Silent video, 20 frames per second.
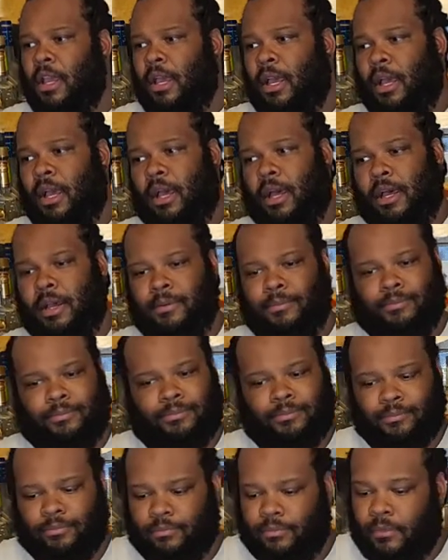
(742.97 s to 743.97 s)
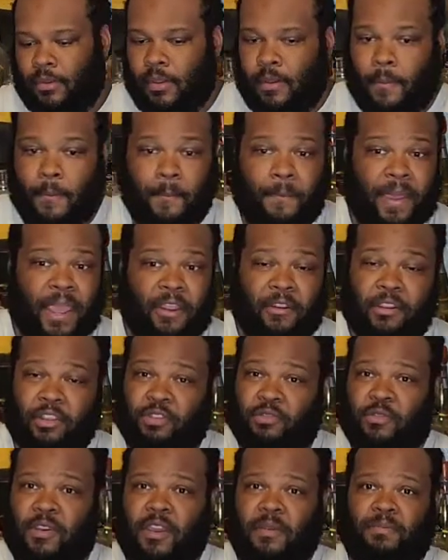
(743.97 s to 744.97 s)

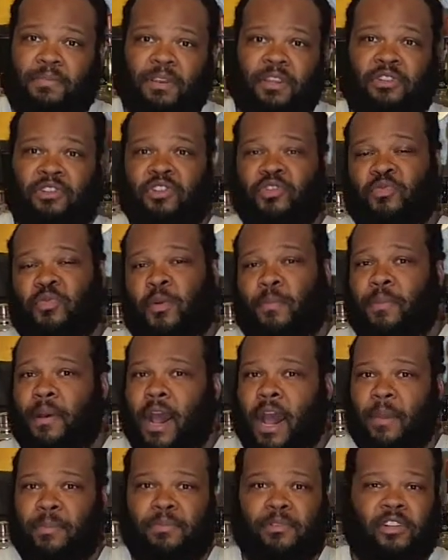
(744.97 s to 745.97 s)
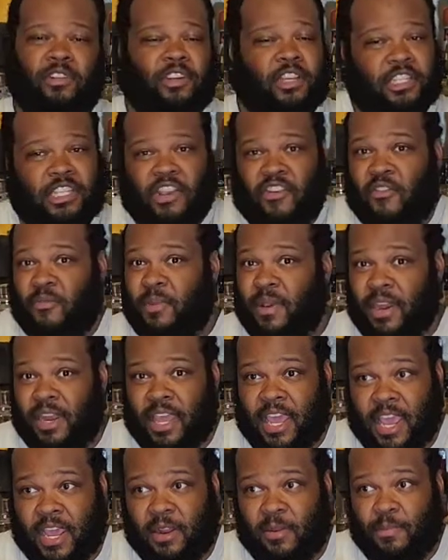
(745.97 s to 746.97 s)
Barrett thread pitches were popular because everybody
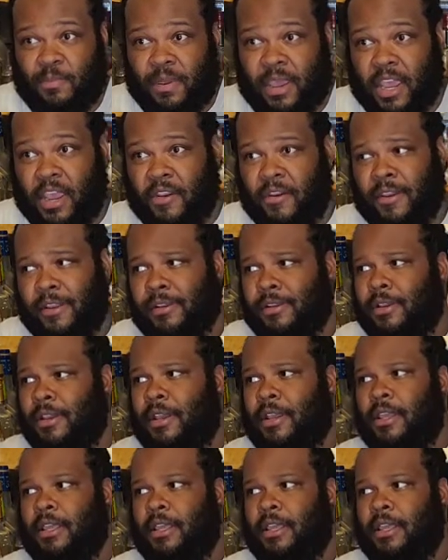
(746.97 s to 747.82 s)
had a Barrett.